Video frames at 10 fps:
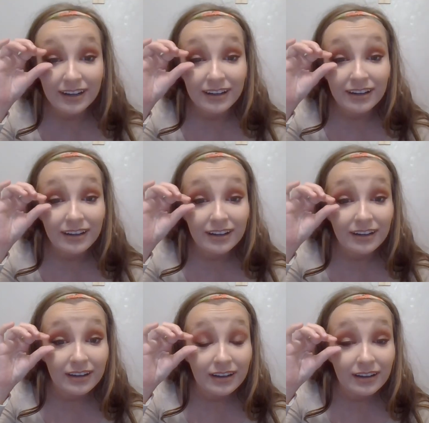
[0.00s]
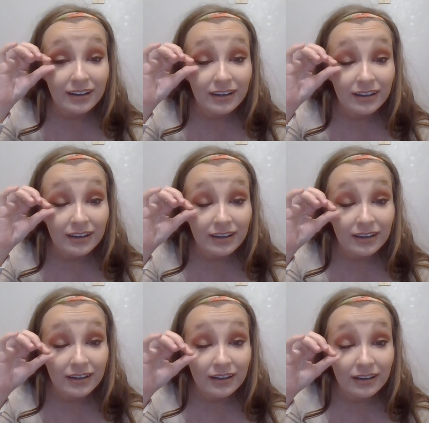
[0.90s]

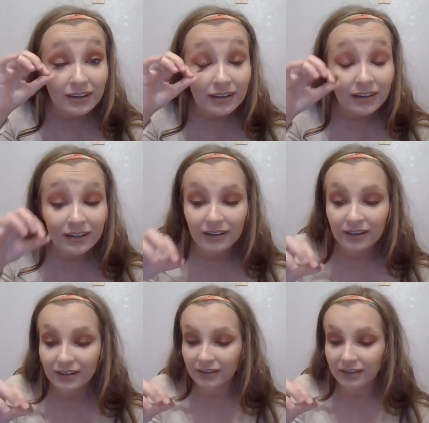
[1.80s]
(no one is talking)